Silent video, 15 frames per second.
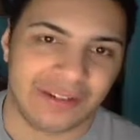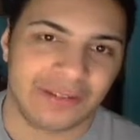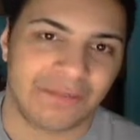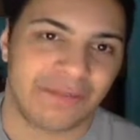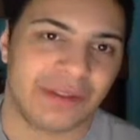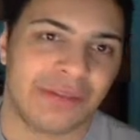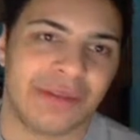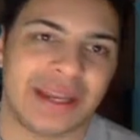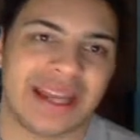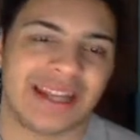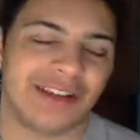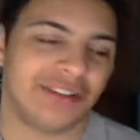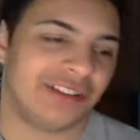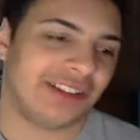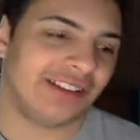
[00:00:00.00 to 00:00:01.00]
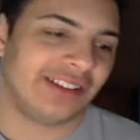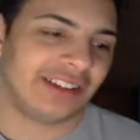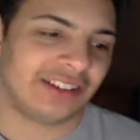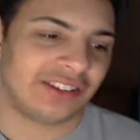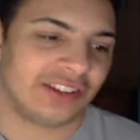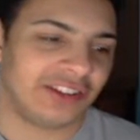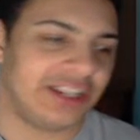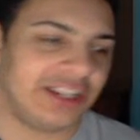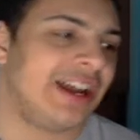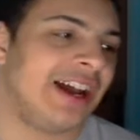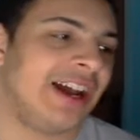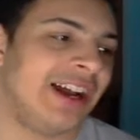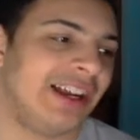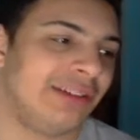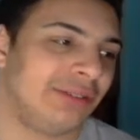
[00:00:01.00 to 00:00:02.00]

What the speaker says: The BNO said 639,